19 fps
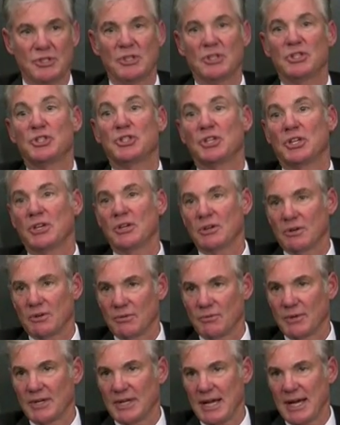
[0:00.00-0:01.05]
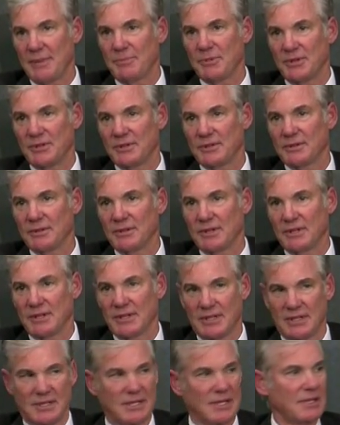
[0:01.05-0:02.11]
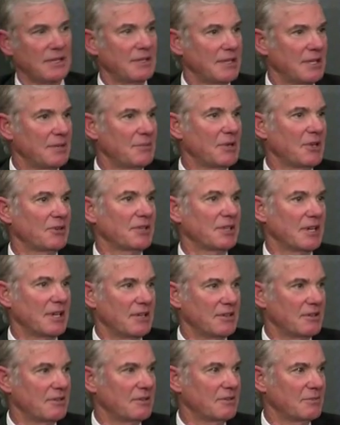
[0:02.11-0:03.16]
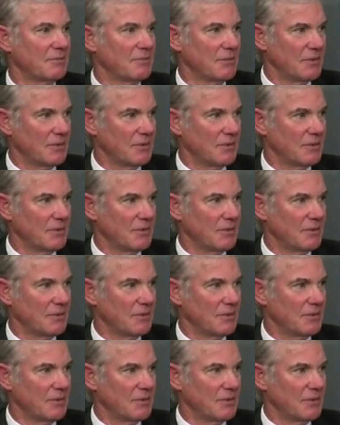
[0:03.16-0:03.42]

share what happened. Get an email together